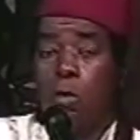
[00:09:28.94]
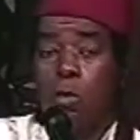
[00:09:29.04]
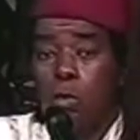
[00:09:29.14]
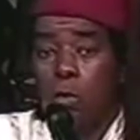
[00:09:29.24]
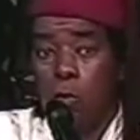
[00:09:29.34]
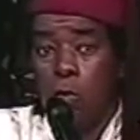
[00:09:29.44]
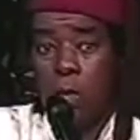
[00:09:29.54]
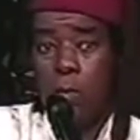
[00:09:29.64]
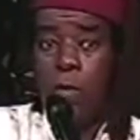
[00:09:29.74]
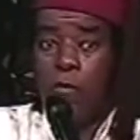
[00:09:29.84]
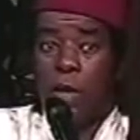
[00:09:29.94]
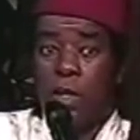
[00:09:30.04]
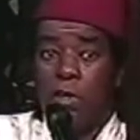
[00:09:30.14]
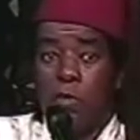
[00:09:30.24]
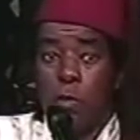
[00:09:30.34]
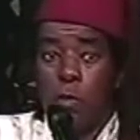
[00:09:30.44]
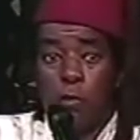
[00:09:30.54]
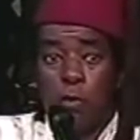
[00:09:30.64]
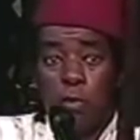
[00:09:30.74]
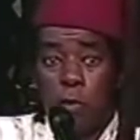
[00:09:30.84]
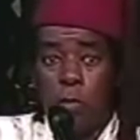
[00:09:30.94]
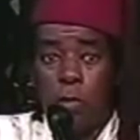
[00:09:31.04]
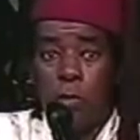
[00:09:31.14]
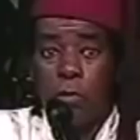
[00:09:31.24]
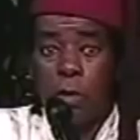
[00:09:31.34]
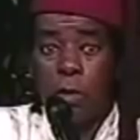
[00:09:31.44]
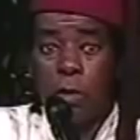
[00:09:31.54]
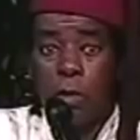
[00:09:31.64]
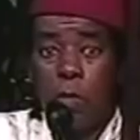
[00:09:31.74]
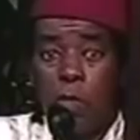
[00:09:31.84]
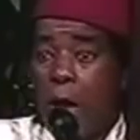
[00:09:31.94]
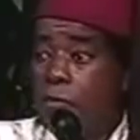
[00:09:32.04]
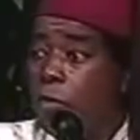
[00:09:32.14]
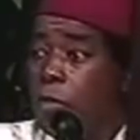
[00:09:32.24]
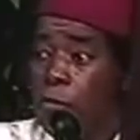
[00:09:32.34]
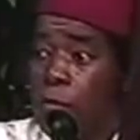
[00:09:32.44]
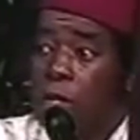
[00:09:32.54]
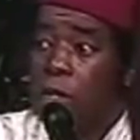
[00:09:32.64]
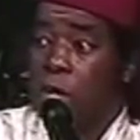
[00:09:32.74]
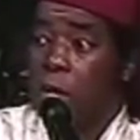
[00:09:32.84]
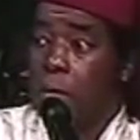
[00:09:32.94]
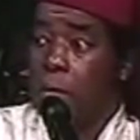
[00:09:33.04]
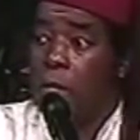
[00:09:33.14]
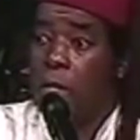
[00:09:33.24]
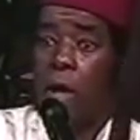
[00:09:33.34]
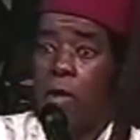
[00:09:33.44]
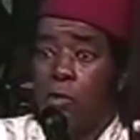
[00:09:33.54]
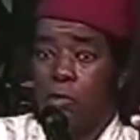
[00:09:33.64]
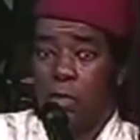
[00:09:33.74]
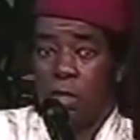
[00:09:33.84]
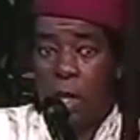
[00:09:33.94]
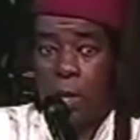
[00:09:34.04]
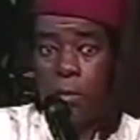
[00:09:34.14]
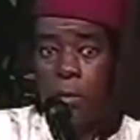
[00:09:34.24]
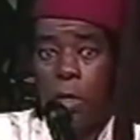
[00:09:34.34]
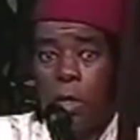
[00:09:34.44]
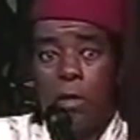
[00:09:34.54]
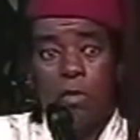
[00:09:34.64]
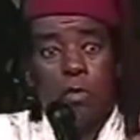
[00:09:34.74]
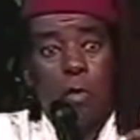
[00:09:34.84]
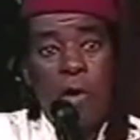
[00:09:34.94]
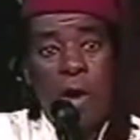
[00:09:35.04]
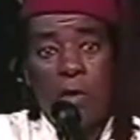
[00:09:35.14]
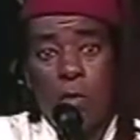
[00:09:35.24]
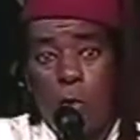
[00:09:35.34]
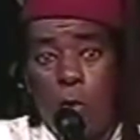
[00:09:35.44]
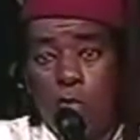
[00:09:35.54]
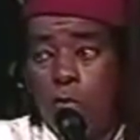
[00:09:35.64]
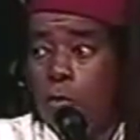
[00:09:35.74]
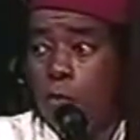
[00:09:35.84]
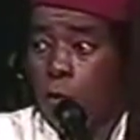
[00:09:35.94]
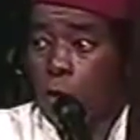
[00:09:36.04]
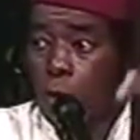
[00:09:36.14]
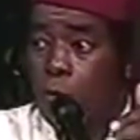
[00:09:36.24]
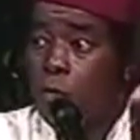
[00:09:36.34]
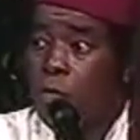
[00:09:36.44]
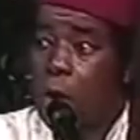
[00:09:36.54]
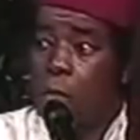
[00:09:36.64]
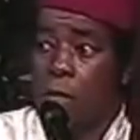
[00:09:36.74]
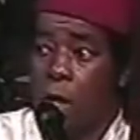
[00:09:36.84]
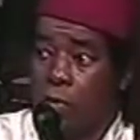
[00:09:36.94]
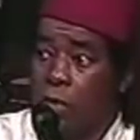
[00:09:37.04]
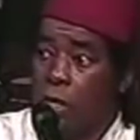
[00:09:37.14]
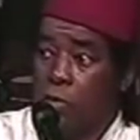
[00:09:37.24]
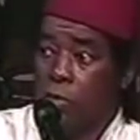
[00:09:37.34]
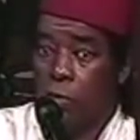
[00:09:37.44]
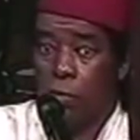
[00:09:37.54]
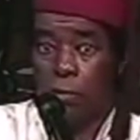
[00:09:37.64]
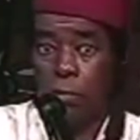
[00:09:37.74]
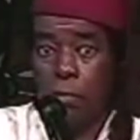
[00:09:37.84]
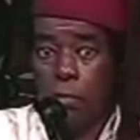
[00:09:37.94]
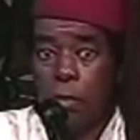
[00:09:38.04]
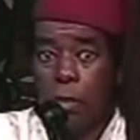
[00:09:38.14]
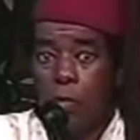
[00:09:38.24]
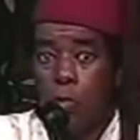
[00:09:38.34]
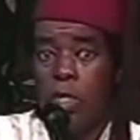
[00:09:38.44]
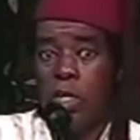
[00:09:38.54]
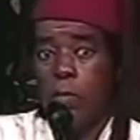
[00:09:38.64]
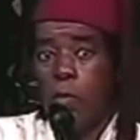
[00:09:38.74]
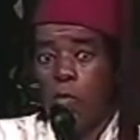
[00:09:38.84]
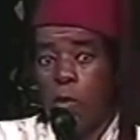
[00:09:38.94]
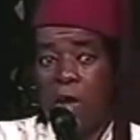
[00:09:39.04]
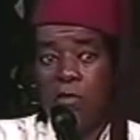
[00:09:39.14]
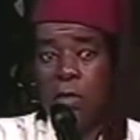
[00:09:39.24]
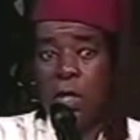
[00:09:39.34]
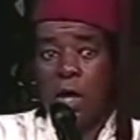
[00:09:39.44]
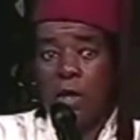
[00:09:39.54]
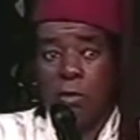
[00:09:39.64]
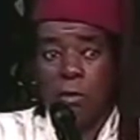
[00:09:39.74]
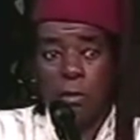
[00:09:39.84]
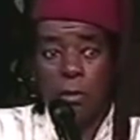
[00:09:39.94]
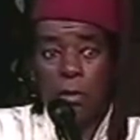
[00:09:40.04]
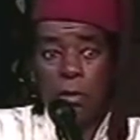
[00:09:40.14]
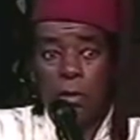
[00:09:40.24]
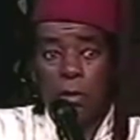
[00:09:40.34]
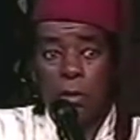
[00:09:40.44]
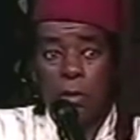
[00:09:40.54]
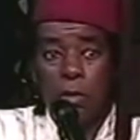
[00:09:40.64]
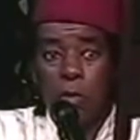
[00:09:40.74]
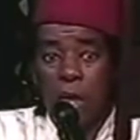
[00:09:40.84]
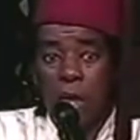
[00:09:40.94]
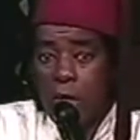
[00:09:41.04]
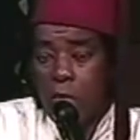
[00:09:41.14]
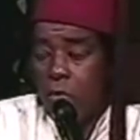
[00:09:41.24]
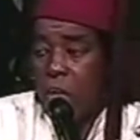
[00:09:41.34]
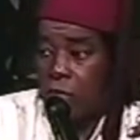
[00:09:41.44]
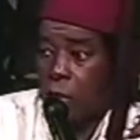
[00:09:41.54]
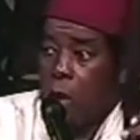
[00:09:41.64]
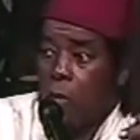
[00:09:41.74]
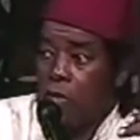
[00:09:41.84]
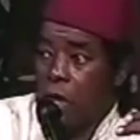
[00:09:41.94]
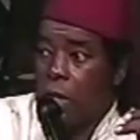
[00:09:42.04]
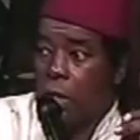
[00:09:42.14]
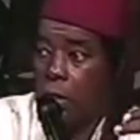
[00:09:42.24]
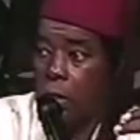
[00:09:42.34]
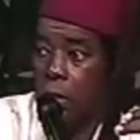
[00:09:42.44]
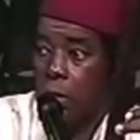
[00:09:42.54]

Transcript: who keep on fighting these wars for these Romans, who've actually defeated them and now using them to go around the world to and fro the earth devouring other nations. And we keep on rationalizing, you know, that's our identity.